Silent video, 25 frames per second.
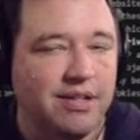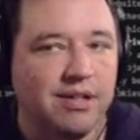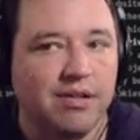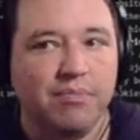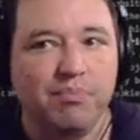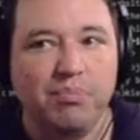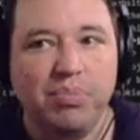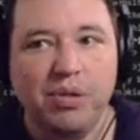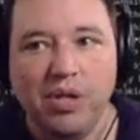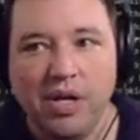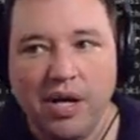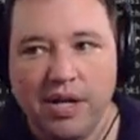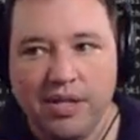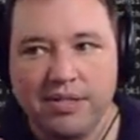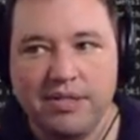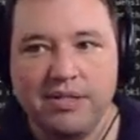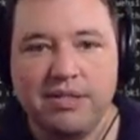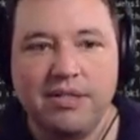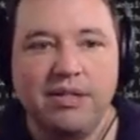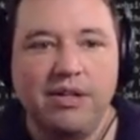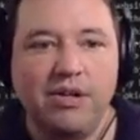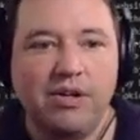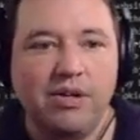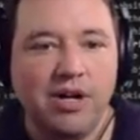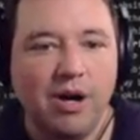Plus,
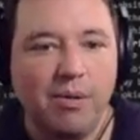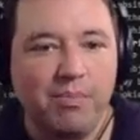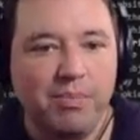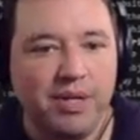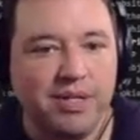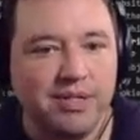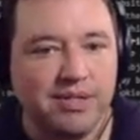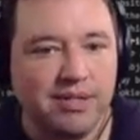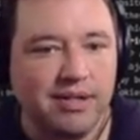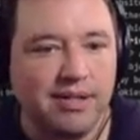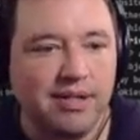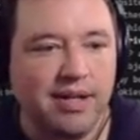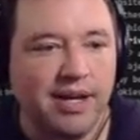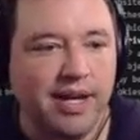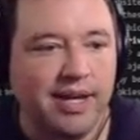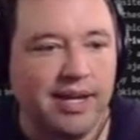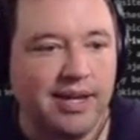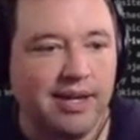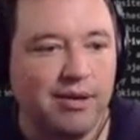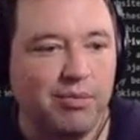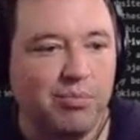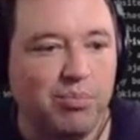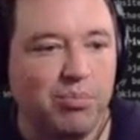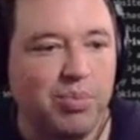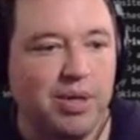your company's going to like
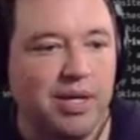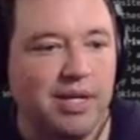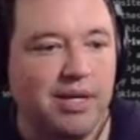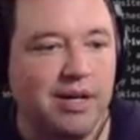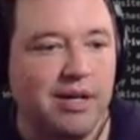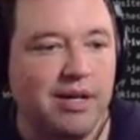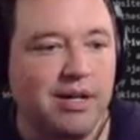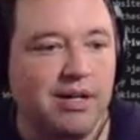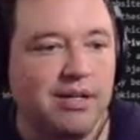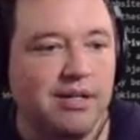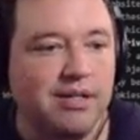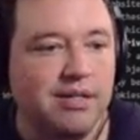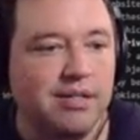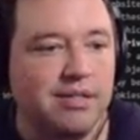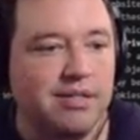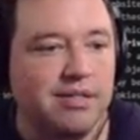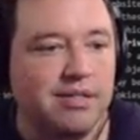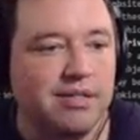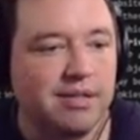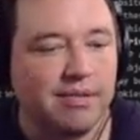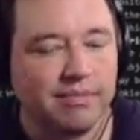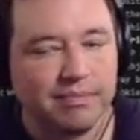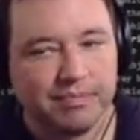it because